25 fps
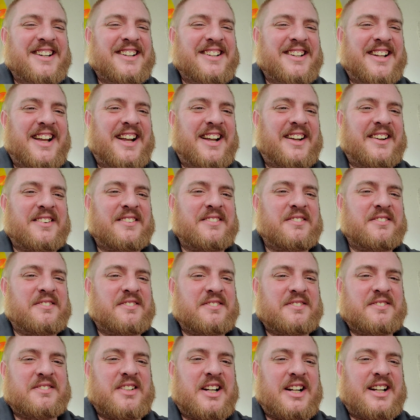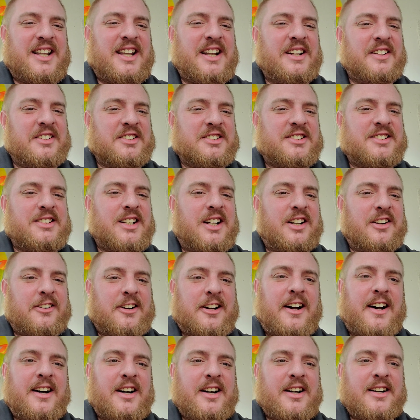like, my kids say
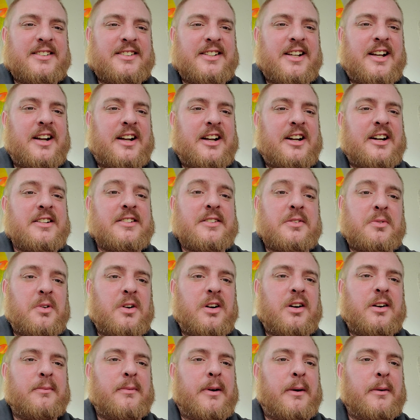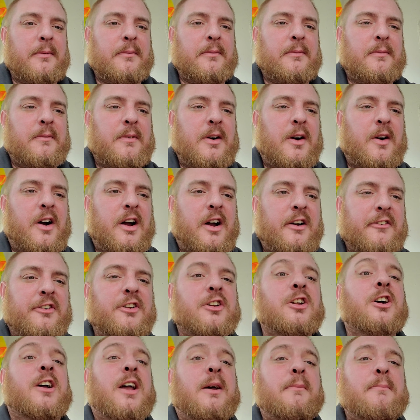a cuss word, and my, my wife will
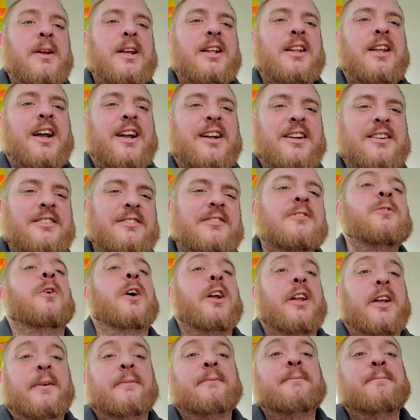look at me like, really?